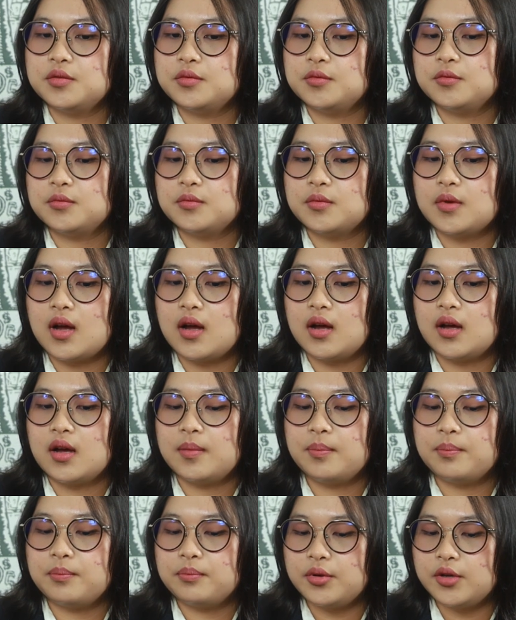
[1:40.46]
to
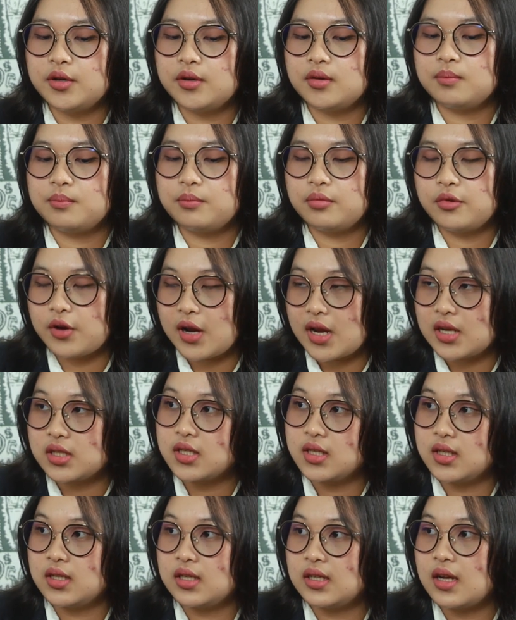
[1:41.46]
put
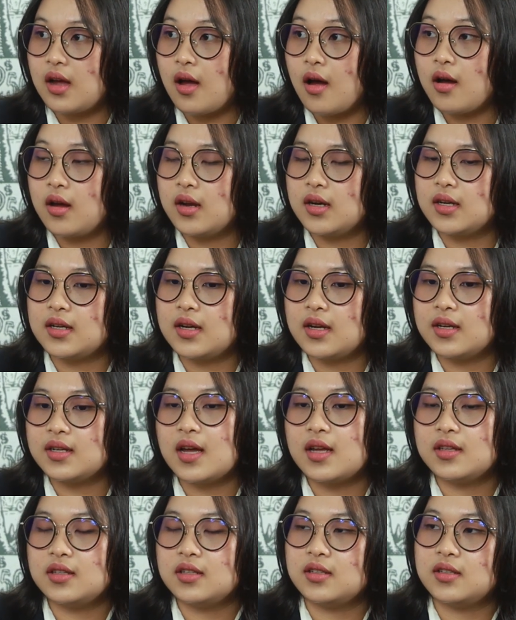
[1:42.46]
pressure on
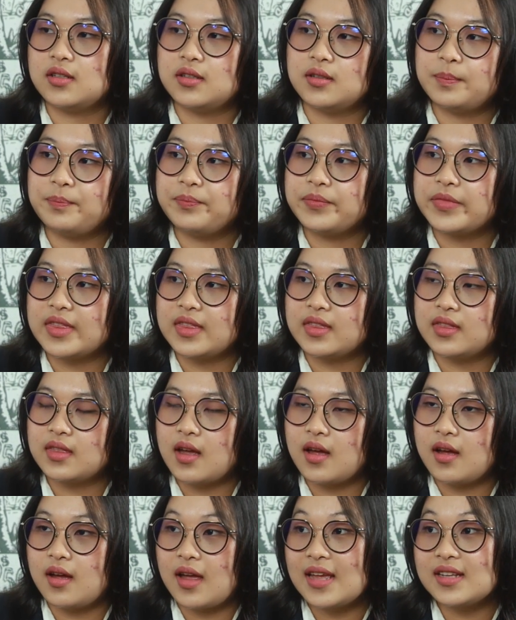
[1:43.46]
another
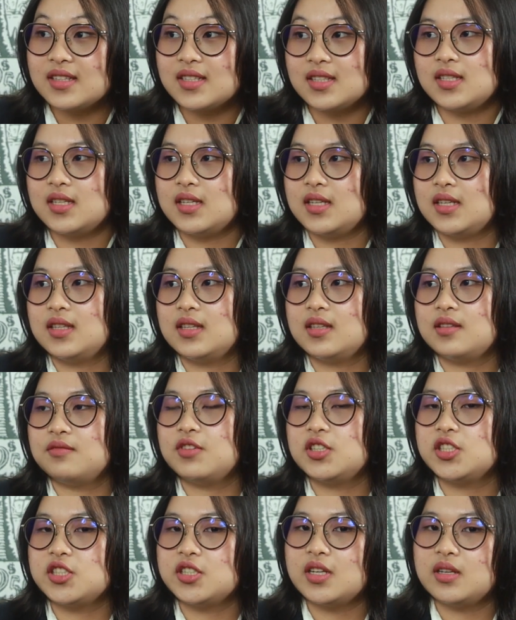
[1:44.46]
entity,
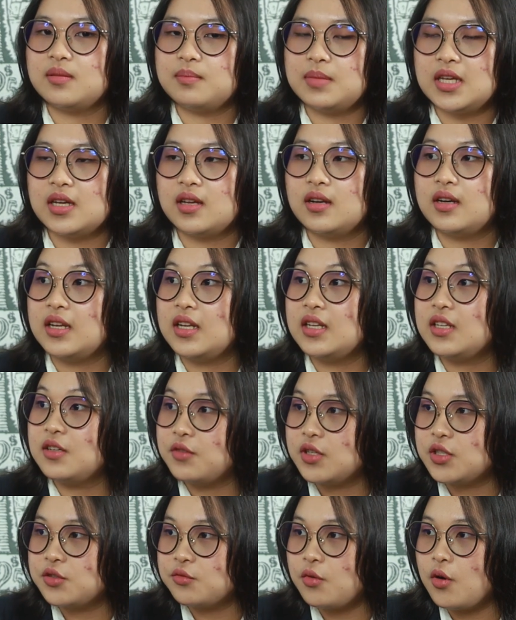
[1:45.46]
which can be an
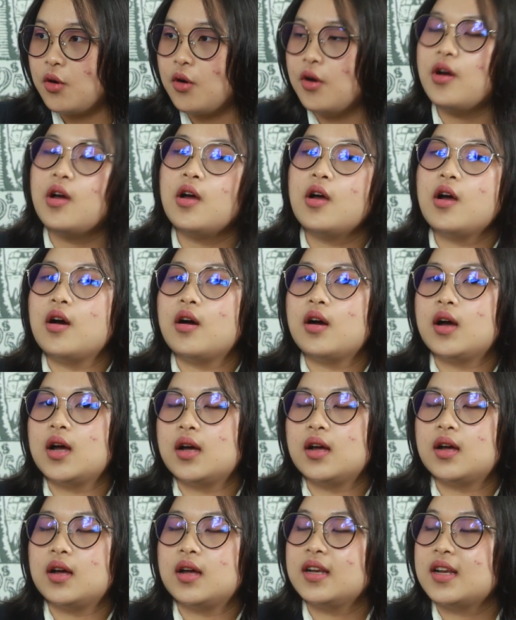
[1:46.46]
individual,
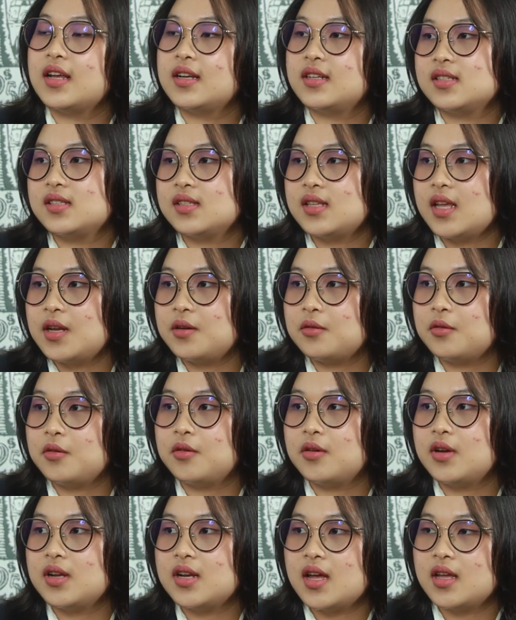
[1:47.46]
another state,
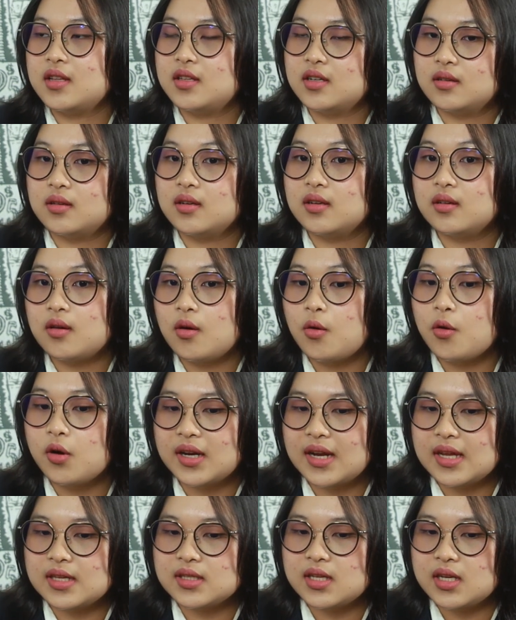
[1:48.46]
or another
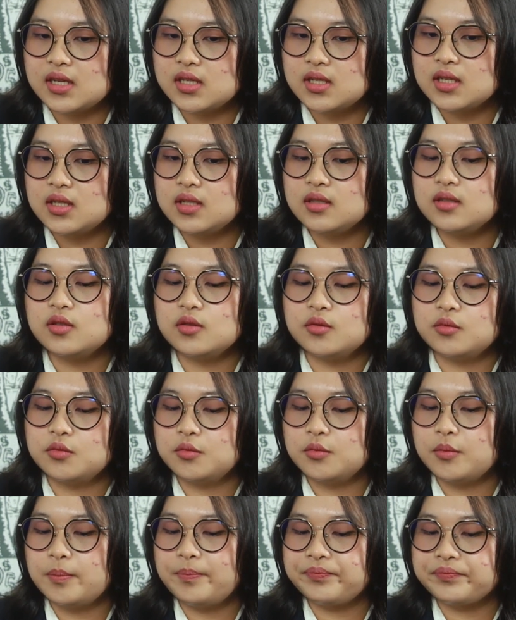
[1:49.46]
organization,
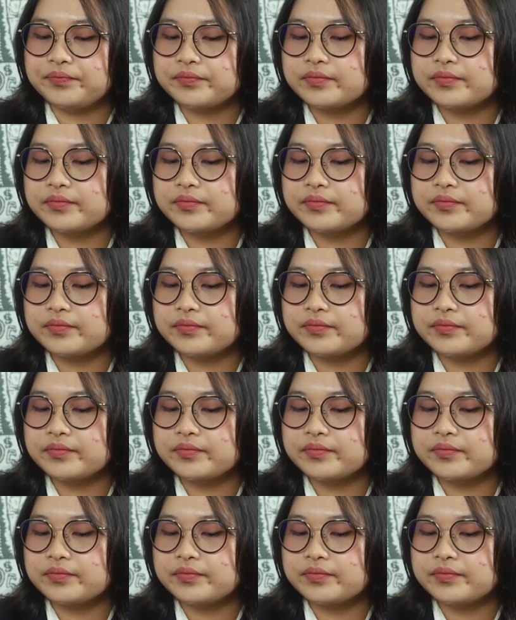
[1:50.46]
to